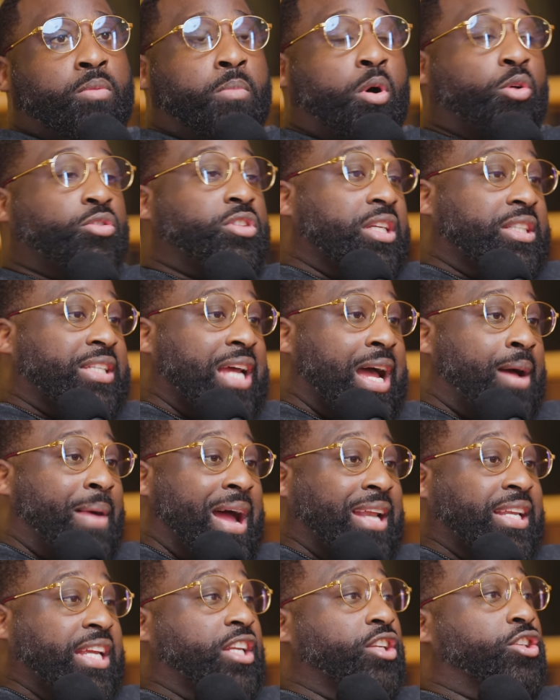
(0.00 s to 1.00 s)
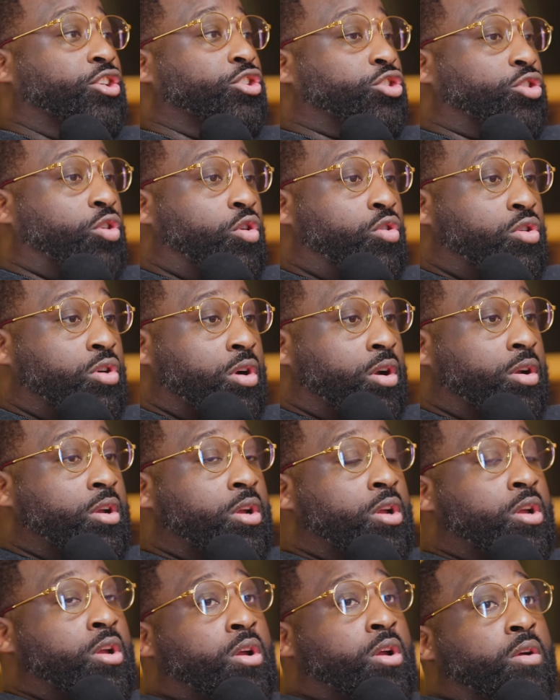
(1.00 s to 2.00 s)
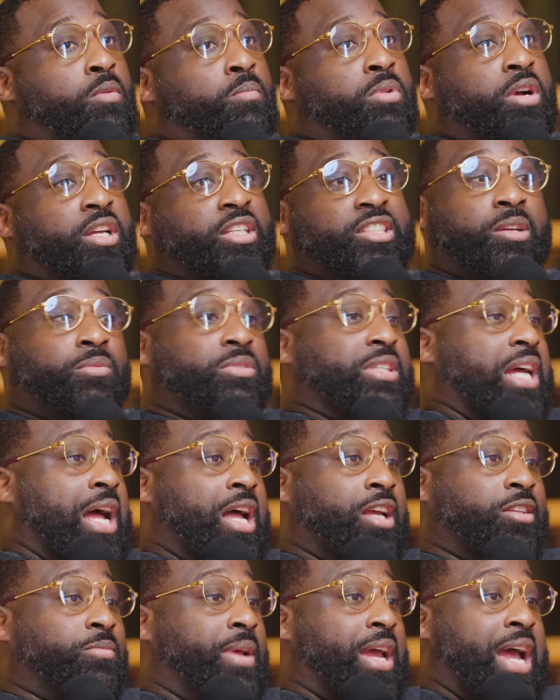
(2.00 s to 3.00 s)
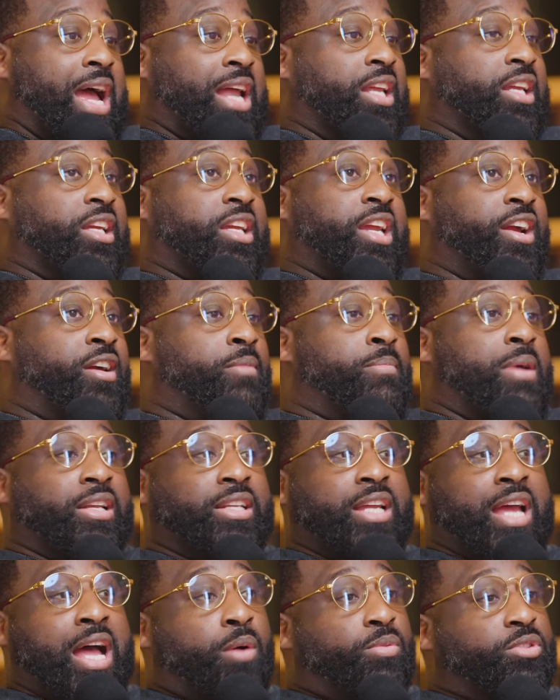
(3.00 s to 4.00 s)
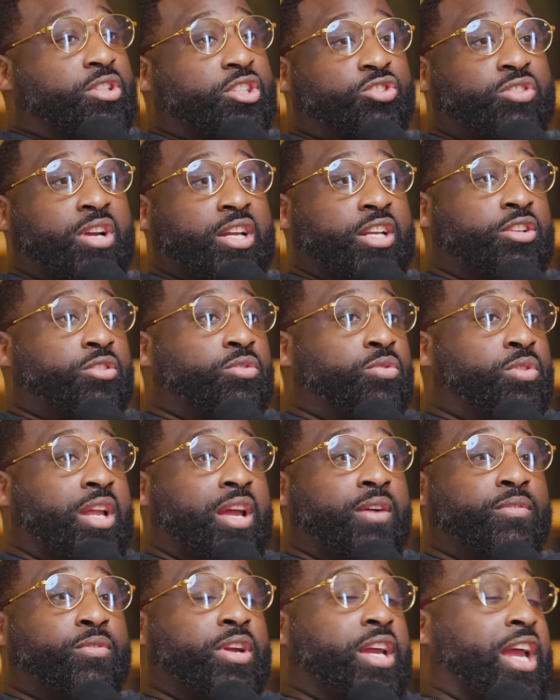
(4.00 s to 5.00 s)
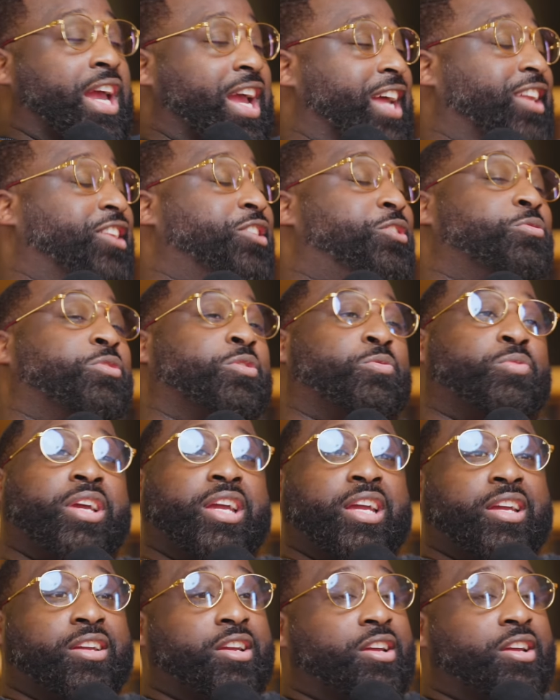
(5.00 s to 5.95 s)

And most of the time I needed to score, but sometimes, man, I didn't care about that. I was just trying to do whatever we had to do to win.